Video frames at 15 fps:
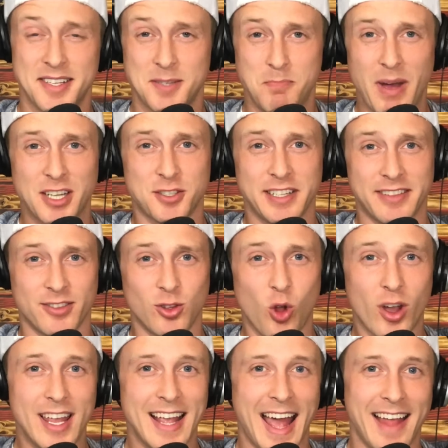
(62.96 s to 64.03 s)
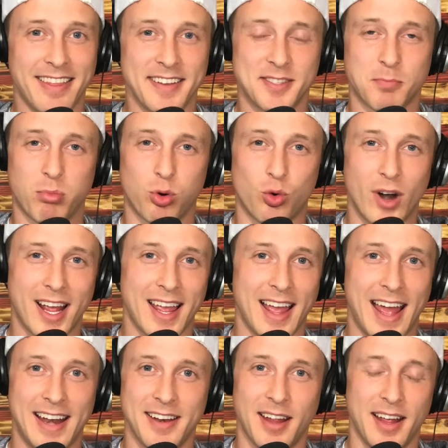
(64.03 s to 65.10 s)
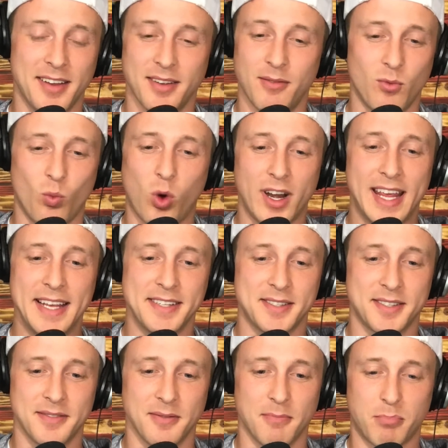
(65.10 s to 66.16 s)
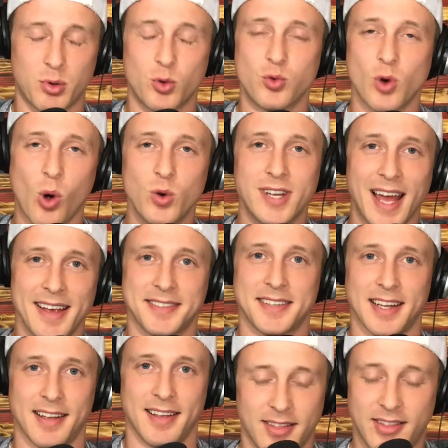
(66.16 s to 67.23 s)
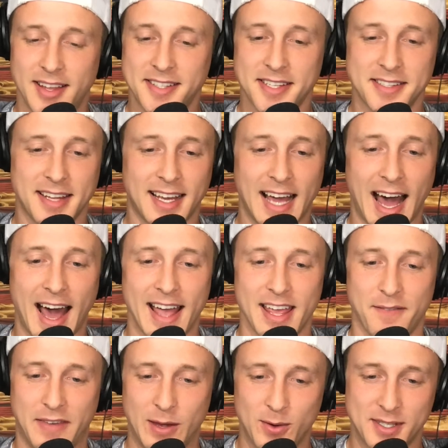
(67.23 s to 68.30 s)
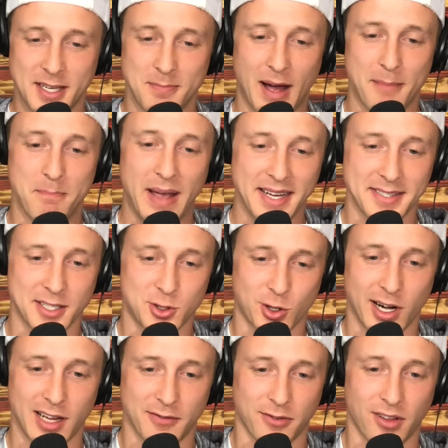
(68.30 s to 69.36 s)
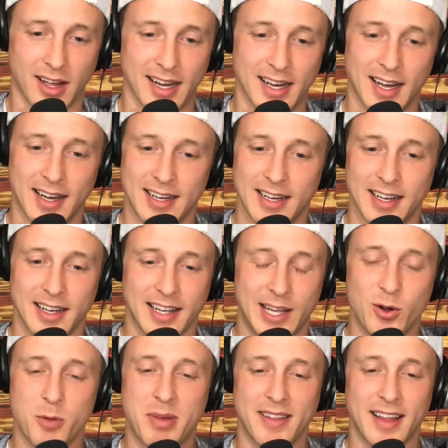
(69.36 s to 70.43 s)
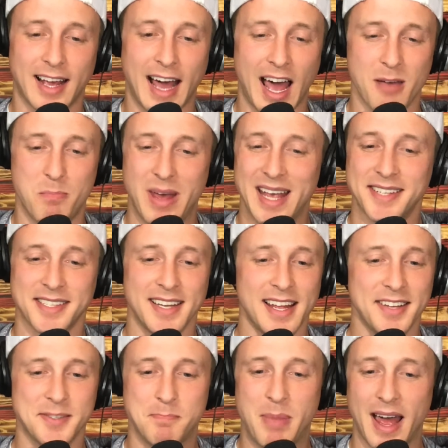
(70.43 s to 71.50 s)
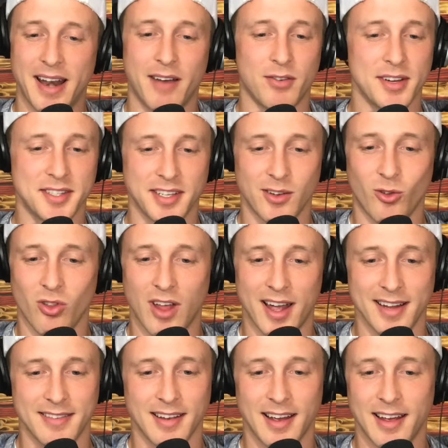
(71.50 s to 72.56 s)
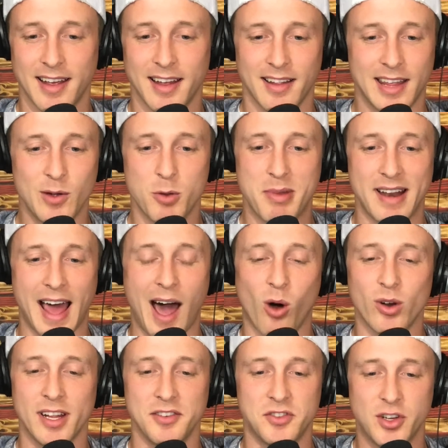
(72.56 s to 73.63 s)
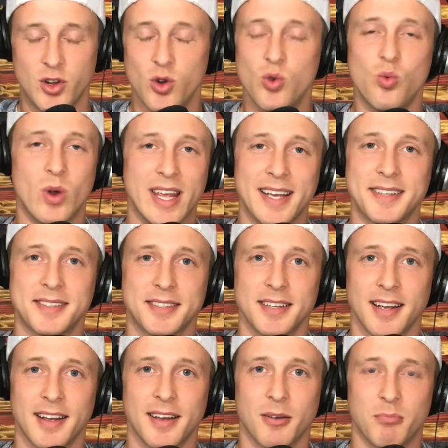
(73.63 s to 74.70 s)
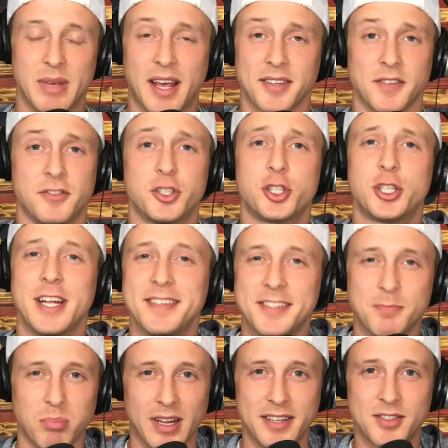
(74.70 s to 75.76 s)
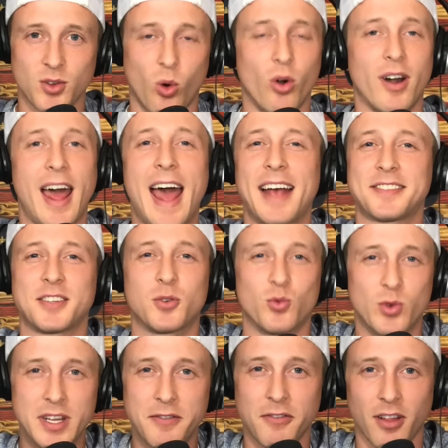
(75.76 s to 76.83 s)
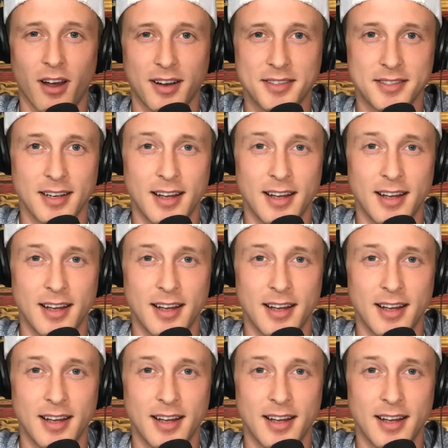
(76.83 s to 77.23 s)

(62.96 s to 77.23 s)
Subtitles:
Especially looking at this prick and what he's protesting. This is the guy, if he was in my basic training flight, he would have been the guy pissing his bed every single night. He would have been out in 2 weeks because of shin splints or acid reflux.